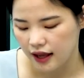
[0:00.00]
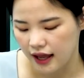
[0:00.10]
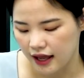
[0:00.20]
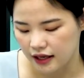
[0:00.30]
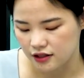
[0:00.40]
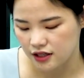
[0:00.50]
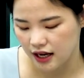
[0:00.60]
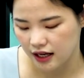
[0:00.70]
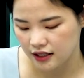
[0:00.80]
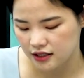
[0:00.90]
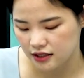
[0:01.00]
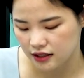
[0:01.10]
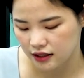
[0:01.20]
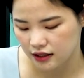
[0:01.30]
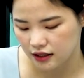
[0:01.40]
and change
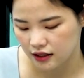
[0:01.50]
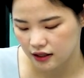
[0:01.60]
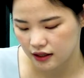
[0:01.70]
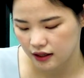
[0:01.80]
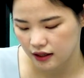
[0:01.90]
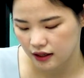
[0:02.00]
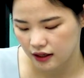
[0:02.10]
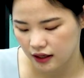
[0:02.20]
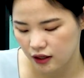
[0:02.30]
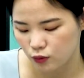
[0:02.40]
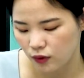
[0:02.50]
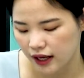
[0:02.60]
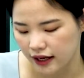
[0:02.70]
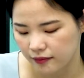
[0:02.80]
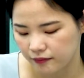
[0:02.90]
in
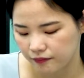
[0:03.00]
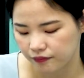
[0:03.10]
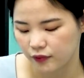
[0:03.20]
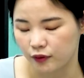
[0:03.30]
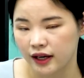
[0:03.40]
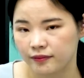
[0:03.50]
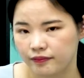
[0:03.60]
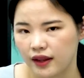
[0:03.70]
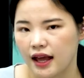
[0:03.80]
y, right?